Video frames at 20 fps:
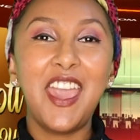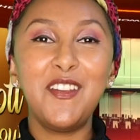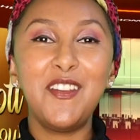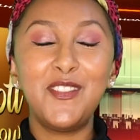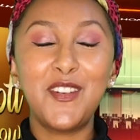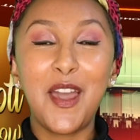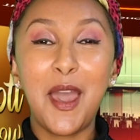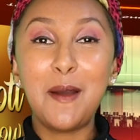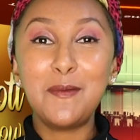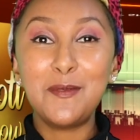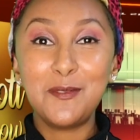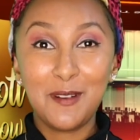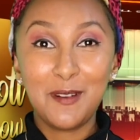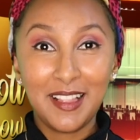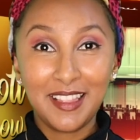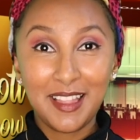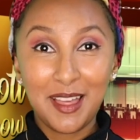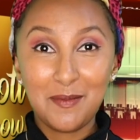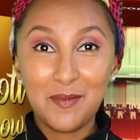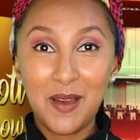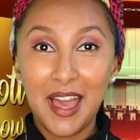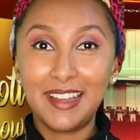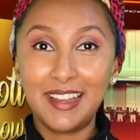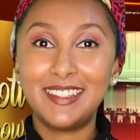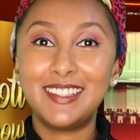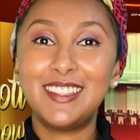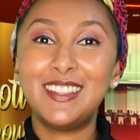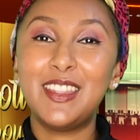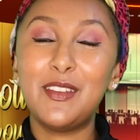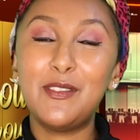Hey fam, welcome
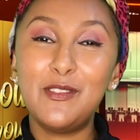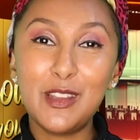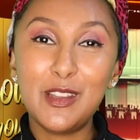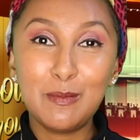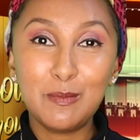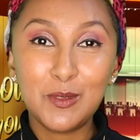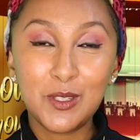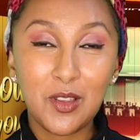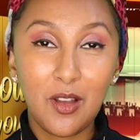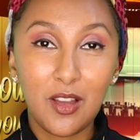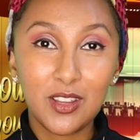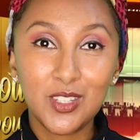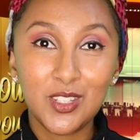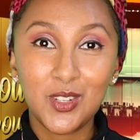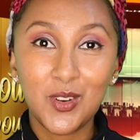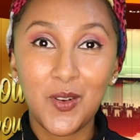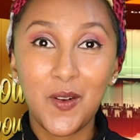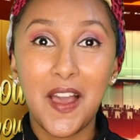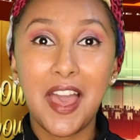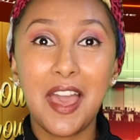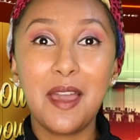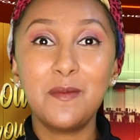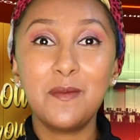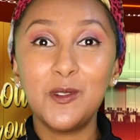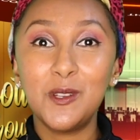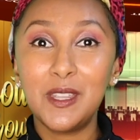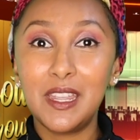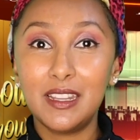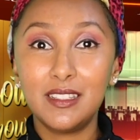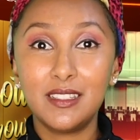back to the Phillip Scott Show. I am
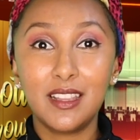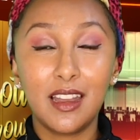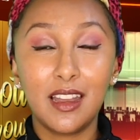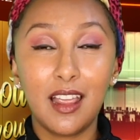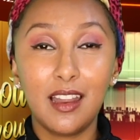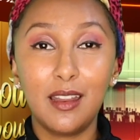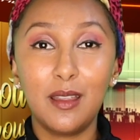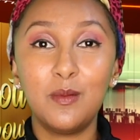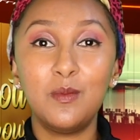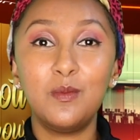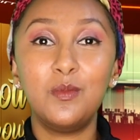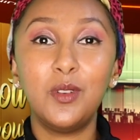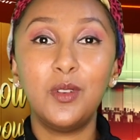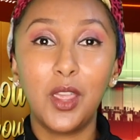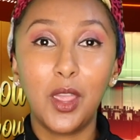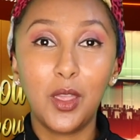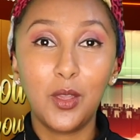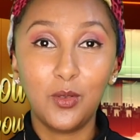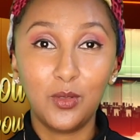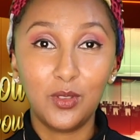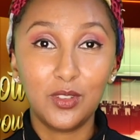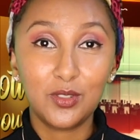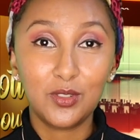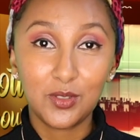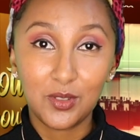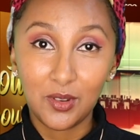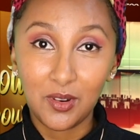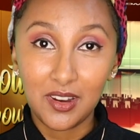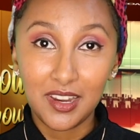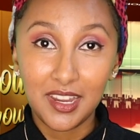Wongel Zelalem bringing you the
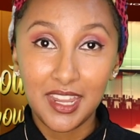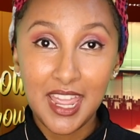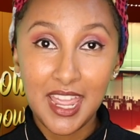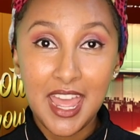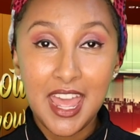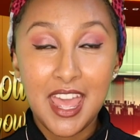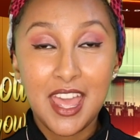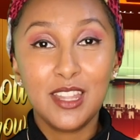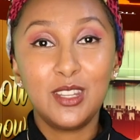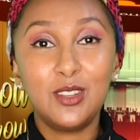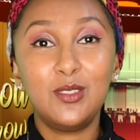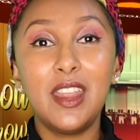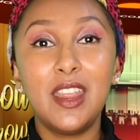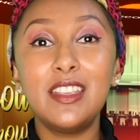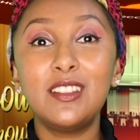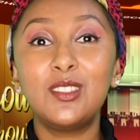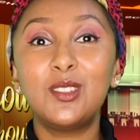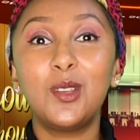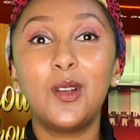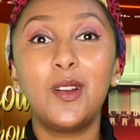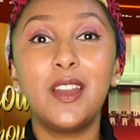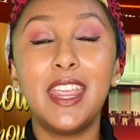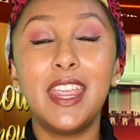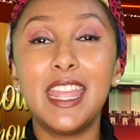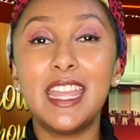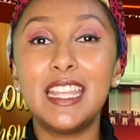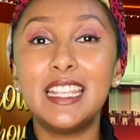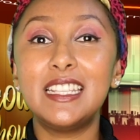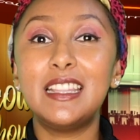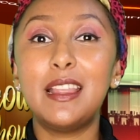story. Today's
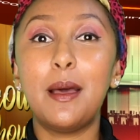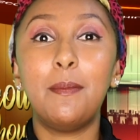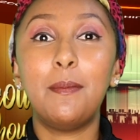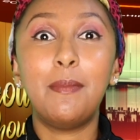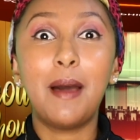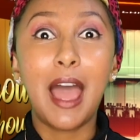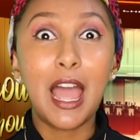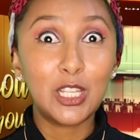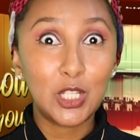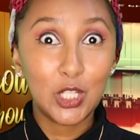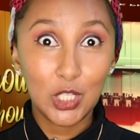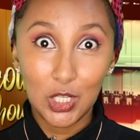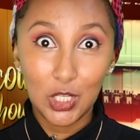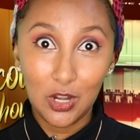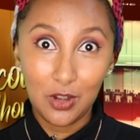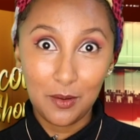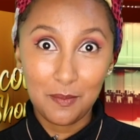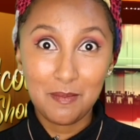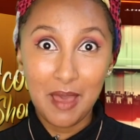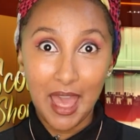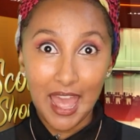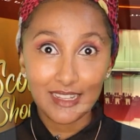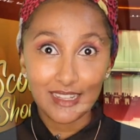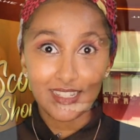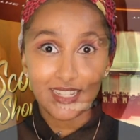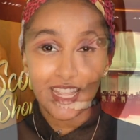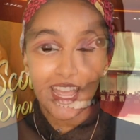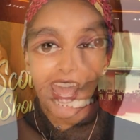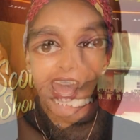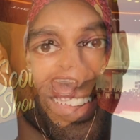story is The Bachelor,
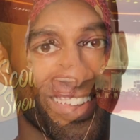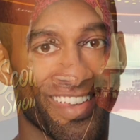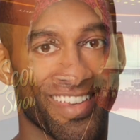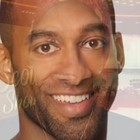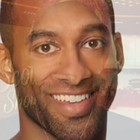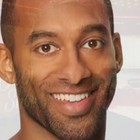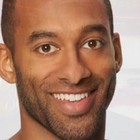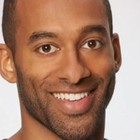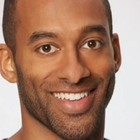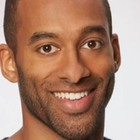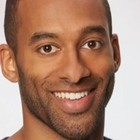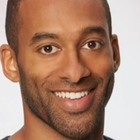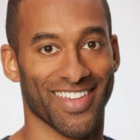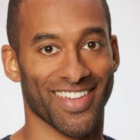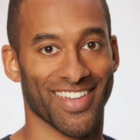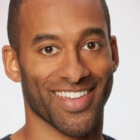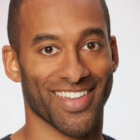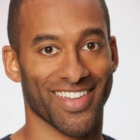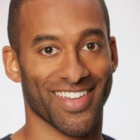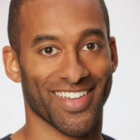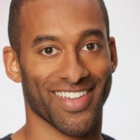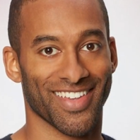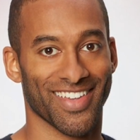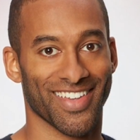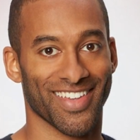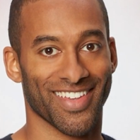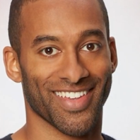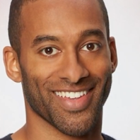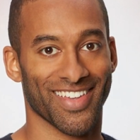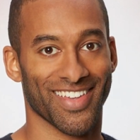Matt. I did a report on
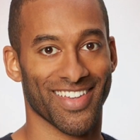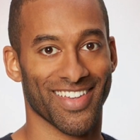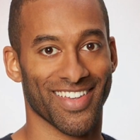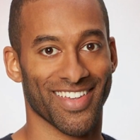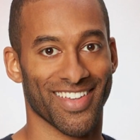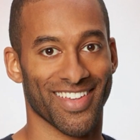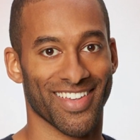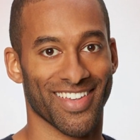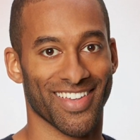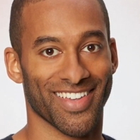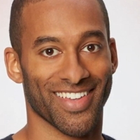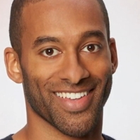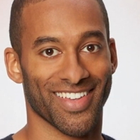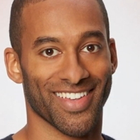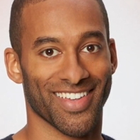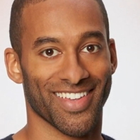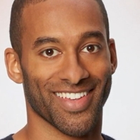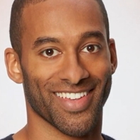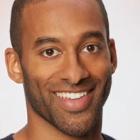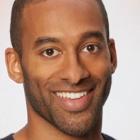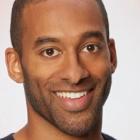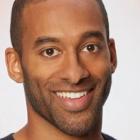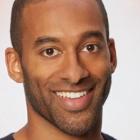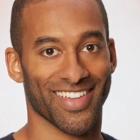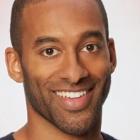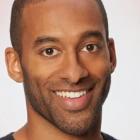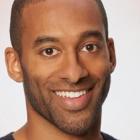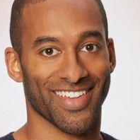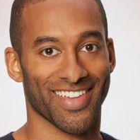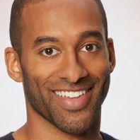him a few months ago when
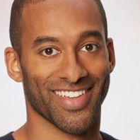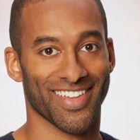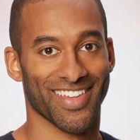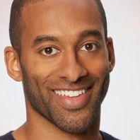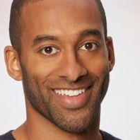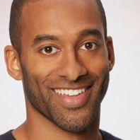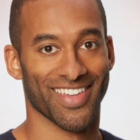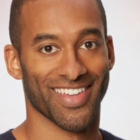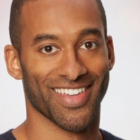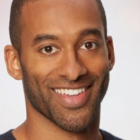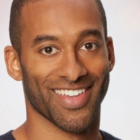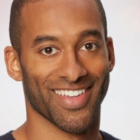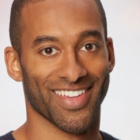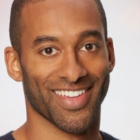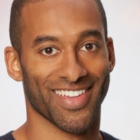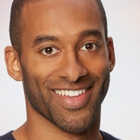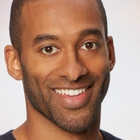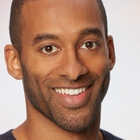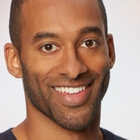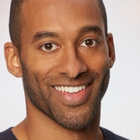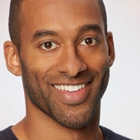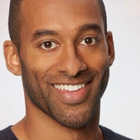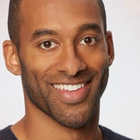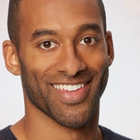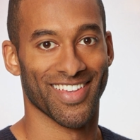he broke up with